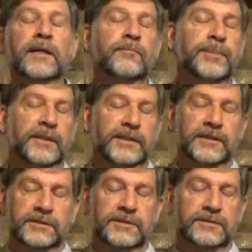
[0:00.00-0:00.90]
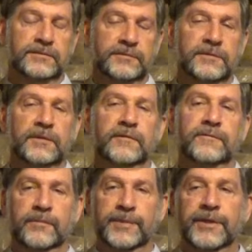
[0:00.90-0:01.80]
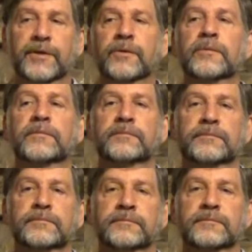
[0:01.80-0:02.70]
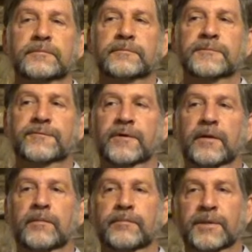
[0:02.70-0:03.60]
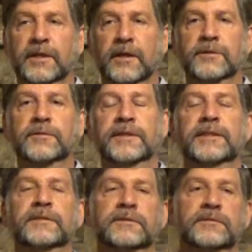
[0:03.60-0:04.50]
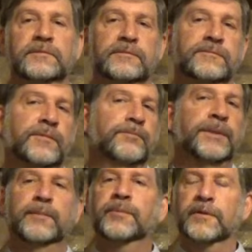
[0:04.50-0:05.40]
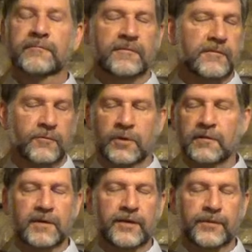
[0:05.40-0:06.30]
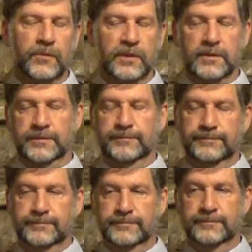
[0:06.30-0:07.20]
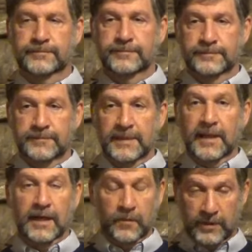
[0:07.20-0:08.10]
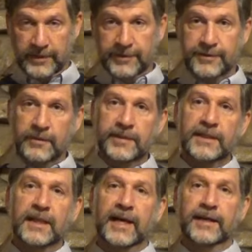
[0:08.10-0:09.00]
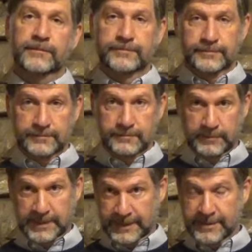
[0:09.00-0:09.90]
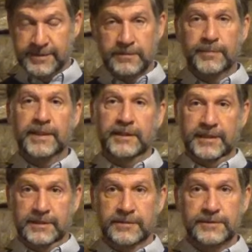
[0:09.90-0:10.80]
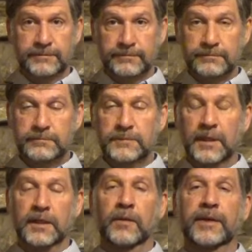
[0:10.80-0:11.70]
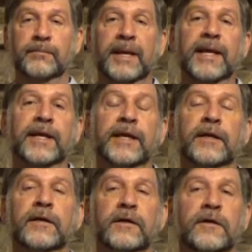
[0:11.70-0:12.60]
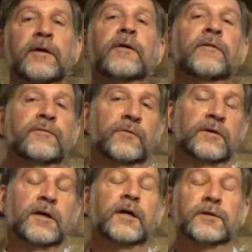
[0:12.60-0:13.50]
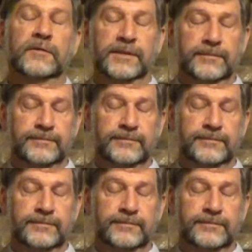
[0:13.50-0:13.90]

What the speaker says: and billions from you, from the countries, from people all around the world. And while they're doing that, millions and billions are going begging for 100.